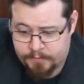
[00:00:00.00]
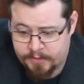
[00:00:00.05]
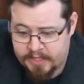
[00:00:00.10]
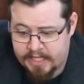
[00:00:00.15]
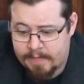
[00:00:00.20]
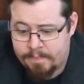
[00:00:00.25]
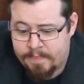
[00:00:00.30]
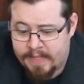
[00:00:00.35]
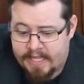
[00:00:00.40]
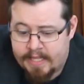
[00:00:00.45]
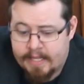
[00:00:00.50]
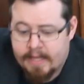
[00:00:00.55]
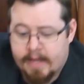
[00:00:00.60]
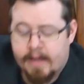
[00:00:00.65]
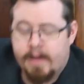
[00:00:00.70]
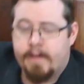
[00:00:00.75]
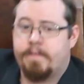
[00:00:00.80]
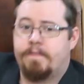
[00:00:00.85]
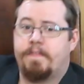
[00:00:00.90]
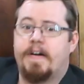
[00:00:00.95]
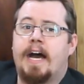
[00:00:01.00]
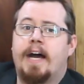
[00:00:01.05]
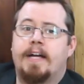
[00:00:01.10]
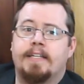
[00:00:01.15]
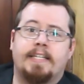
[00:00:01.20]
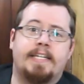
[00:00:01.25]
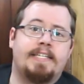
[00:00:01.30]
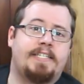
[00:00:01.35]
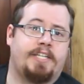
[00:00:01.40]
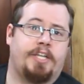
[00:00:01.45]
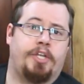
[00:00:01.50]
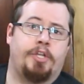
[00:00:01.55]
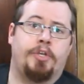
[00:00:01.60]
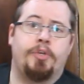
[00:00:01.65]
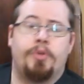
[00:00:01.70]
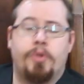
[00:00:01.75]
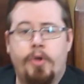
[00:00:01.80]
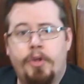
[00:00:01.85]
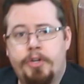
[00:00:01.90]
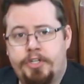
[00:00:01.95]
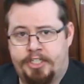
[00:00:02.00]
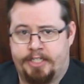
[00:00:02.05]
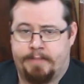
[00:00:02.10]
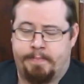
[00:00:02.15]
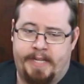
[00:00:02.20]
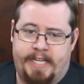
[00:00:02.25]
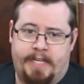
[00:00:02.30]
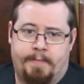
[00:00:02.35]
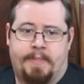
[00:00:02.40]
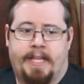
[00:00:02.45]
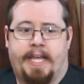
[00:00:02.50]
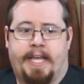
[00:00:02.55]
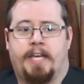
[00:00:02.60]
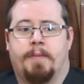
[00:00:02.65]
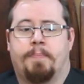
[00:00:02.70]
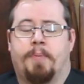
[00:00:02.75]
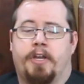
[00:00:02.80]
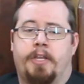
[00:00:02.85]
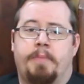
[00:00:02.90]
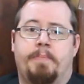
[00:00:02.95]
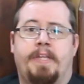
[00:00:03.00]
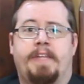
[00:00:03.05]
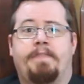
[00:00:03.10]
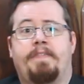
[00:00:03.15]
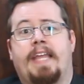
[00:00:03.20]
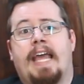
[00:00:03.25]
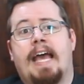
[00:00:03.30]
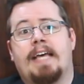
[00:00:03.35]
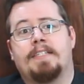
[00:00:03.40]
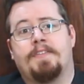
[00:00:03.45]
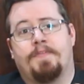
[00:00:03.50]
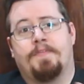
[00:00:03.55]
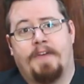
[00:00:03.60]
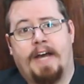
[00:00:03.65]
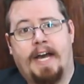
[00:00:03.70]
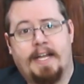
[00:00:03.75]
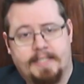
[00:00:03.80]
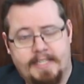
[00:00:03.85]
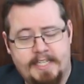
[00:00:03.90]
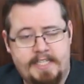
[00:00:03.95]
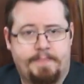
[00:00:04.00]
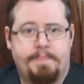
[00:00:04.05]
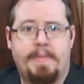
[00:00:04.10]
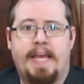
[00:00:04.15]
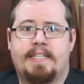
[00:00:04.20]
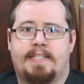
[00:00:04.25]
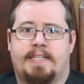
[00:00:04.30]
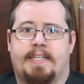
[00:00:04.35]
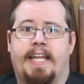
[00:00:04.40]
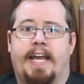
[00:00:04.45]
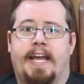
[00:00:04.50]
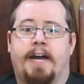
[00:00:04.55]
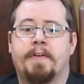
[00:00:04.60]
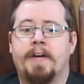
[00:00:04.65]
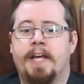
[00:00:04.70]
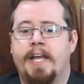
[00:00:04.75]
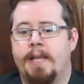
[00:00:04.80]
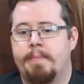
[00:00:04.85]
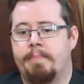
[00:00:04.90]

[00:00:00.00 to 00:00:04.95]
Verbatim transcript: Would there be far less inertia being played upon him if he has far less mass now,